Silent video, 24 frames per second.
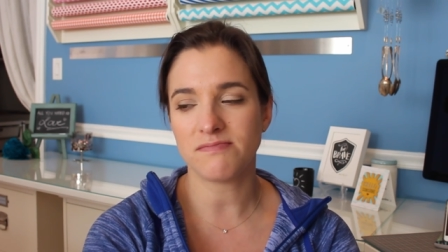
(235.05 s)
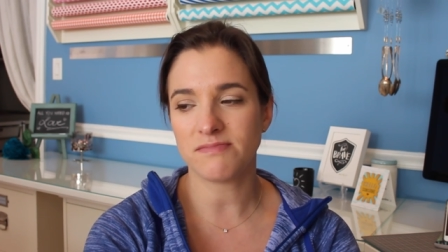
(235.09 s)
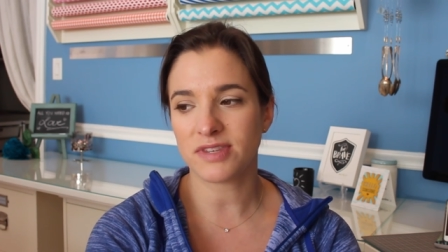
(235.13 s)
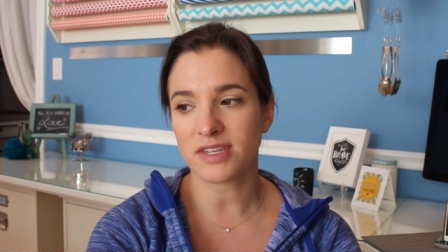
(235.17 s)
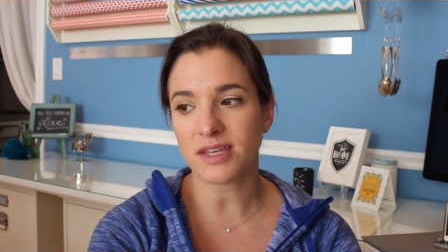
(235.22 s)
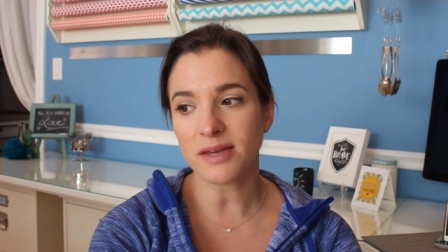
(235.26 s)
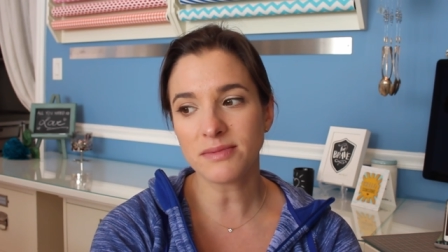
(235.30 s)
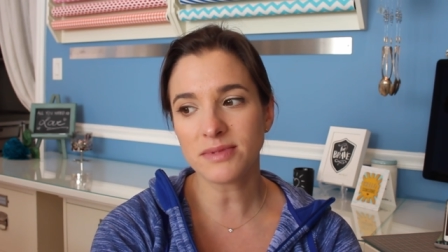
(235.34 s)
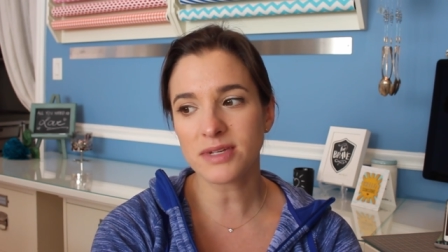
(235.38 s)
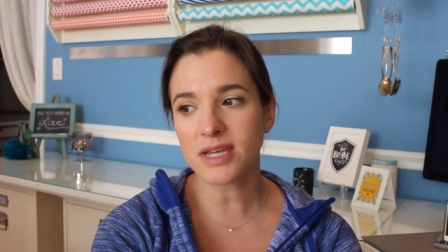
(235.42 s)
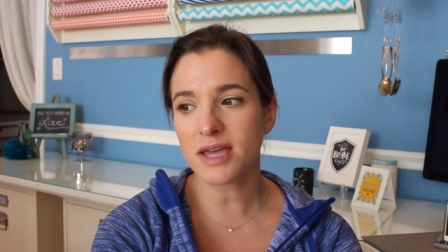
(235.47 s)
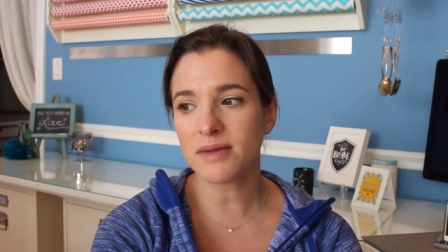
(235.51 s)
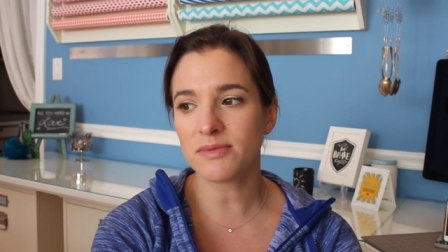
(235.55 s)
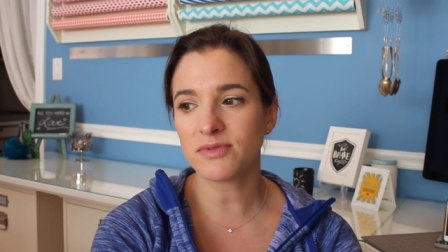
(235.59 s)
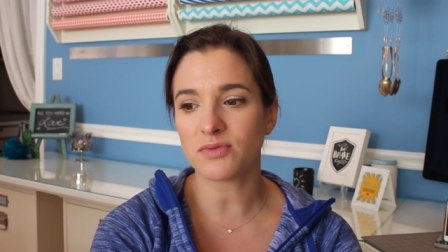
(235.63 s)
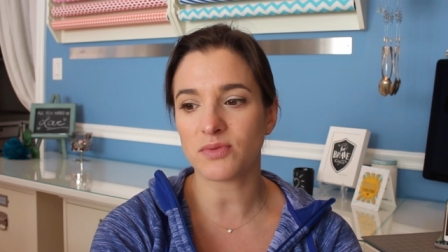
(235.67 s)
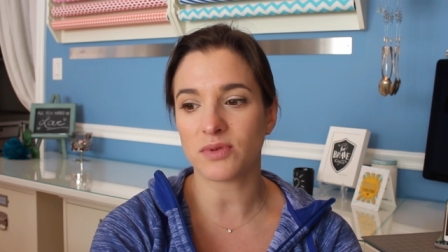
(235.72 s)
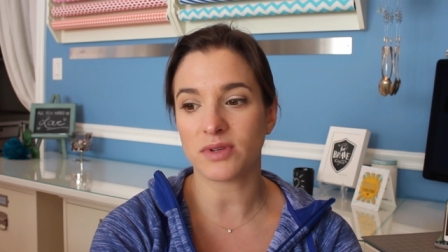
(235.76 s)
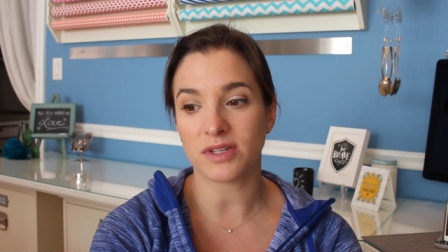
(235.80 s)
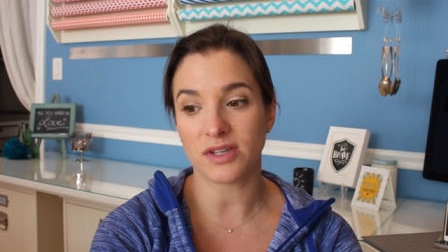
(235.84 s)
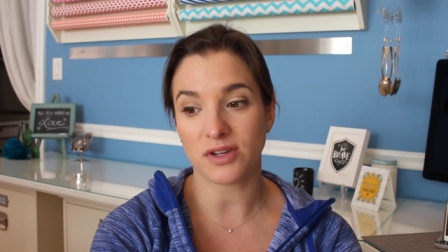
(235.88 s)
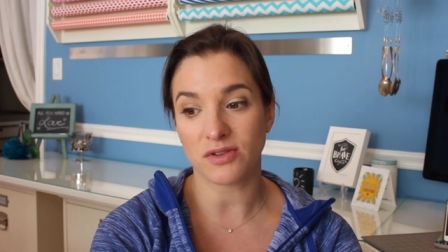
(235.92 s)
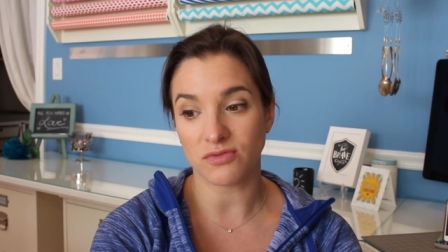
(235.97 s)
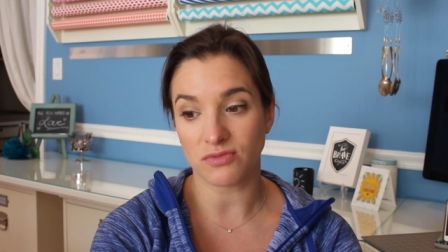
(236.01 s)
sometimes
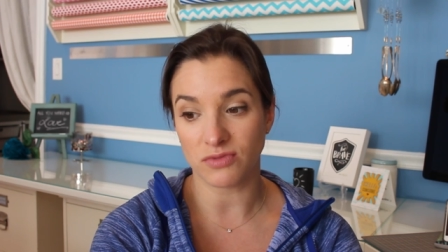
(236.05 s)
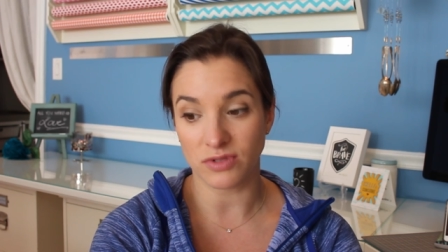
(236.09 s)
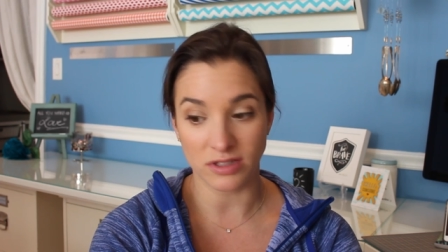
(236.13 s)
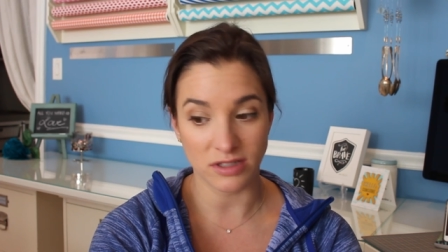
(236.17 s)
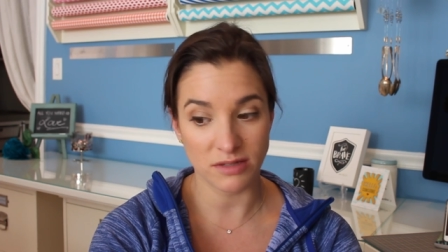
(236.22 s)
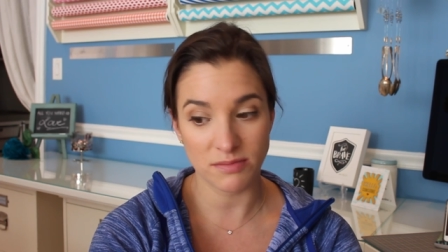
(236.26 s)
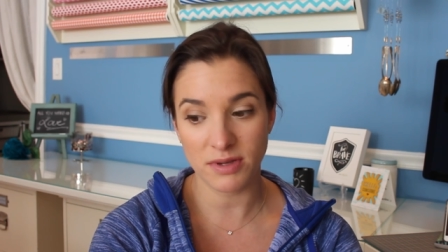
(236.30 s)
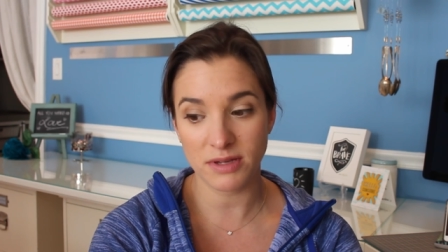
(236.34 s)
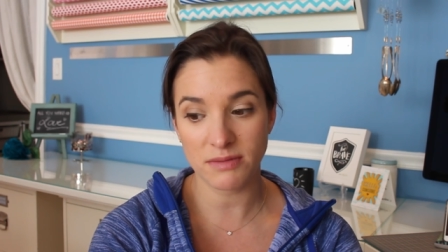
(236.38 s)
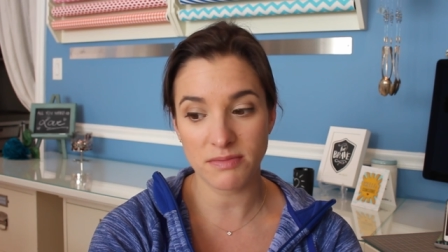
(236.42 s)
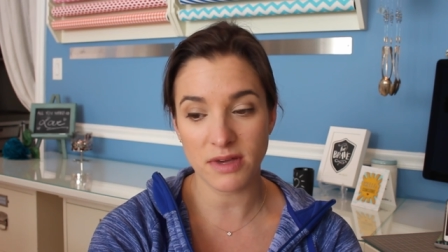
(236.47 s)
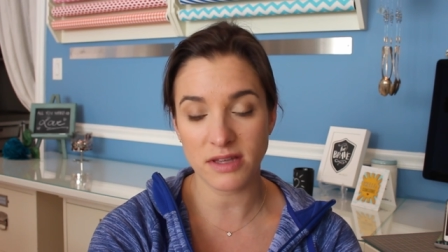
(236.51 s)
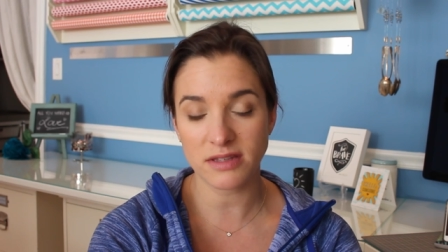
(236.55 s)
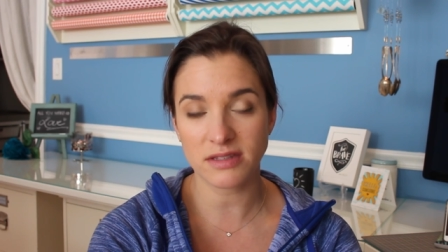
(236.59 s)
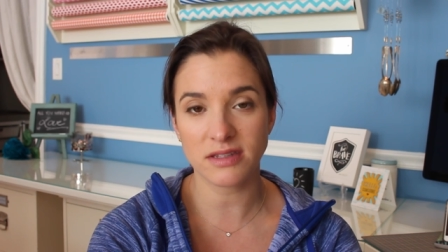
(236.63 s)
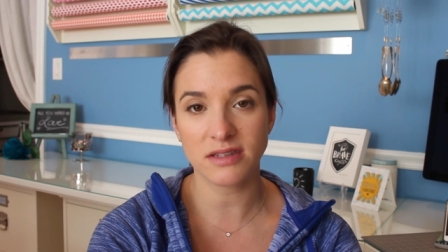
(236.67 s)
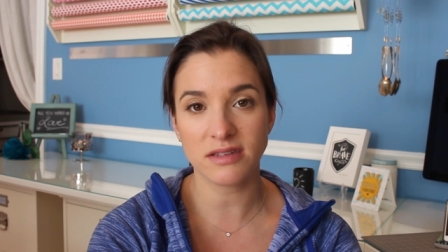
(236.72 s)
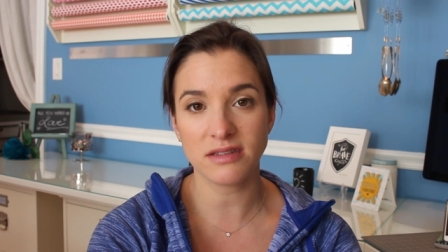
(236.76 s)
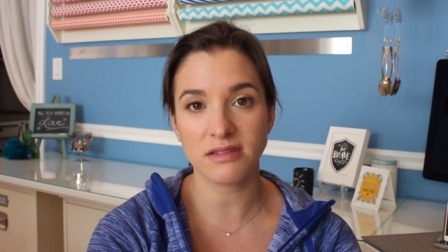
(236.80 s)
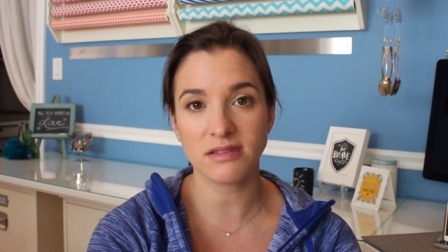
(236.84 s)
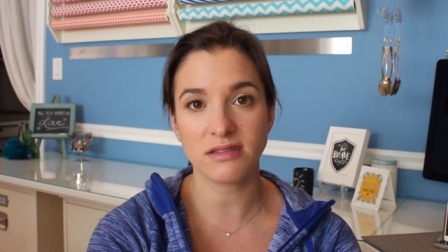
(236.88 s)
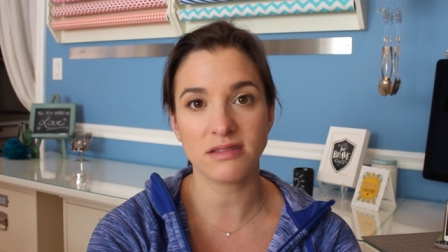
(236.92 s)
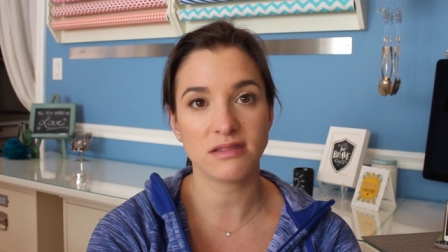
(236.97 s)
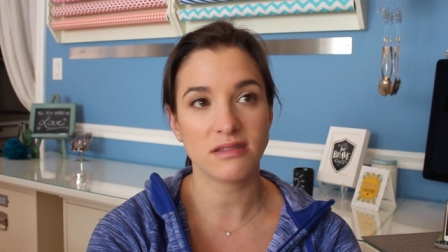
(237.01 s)
when they're really big
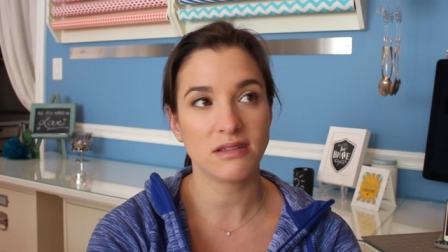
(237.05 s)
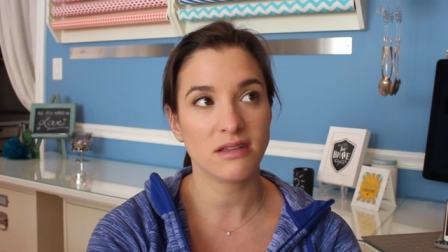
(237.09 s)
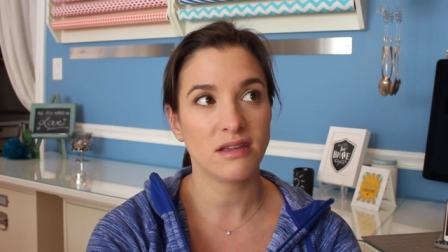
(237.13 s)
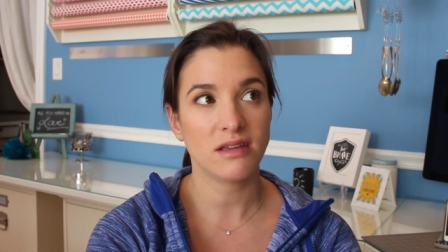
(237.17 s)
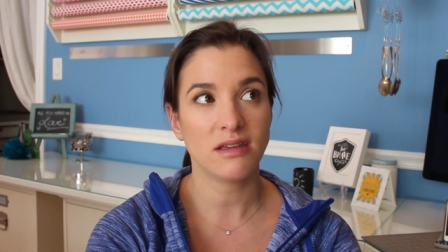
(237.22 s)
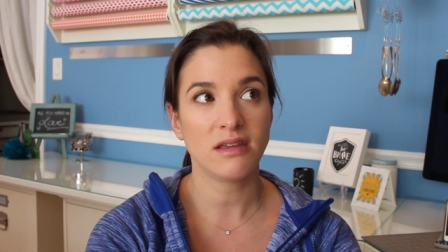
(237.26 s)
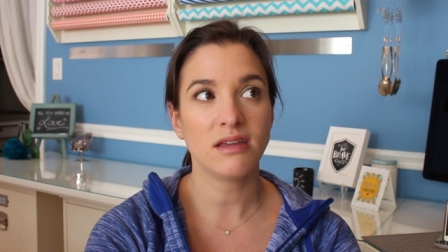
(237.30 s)
messes,